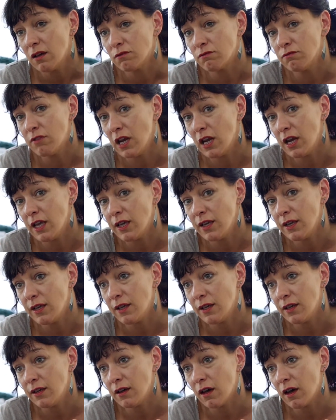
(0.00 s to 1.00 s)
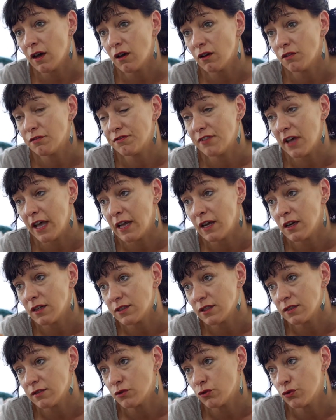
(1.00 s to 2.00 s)
really
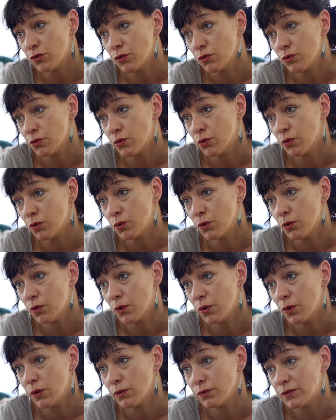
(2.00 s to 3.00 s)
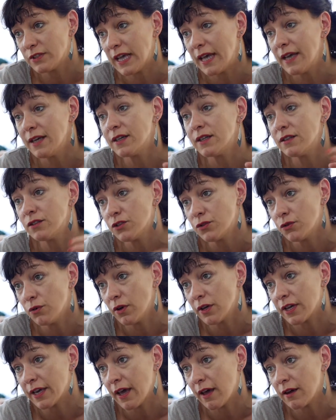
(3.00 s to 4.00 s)
failed to take into
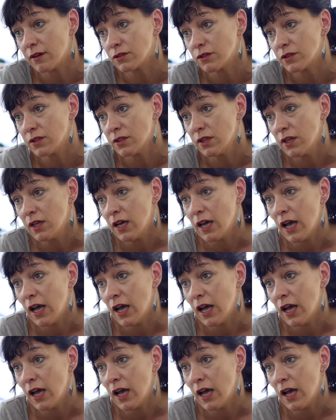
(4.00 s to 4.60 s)
account